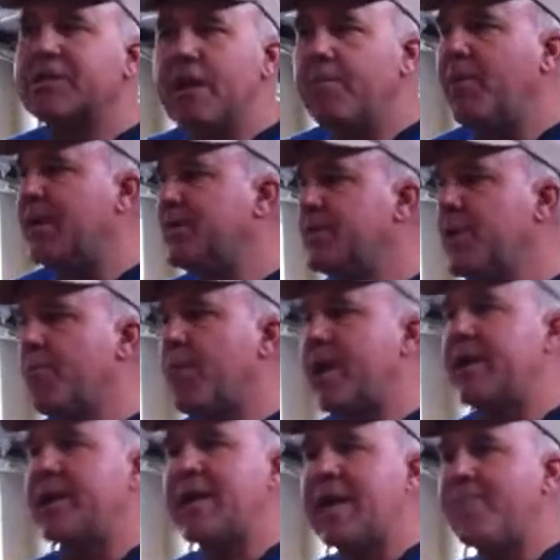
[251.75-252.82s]
someplace in your
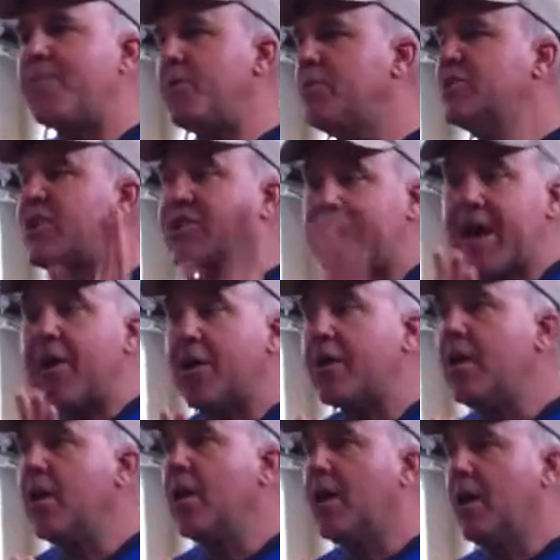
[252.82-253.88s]
brain to keep you
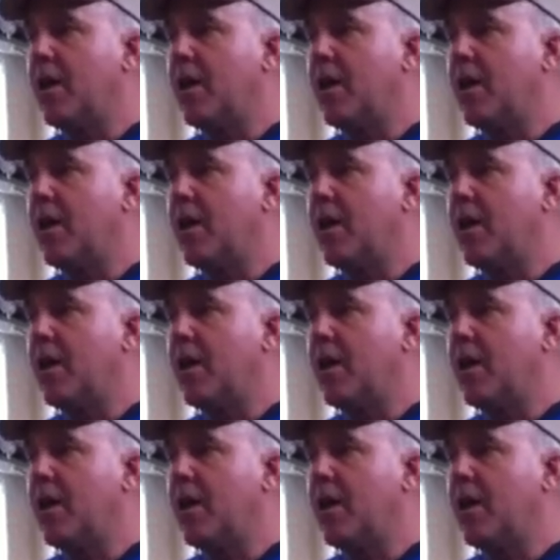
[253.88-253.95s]
scared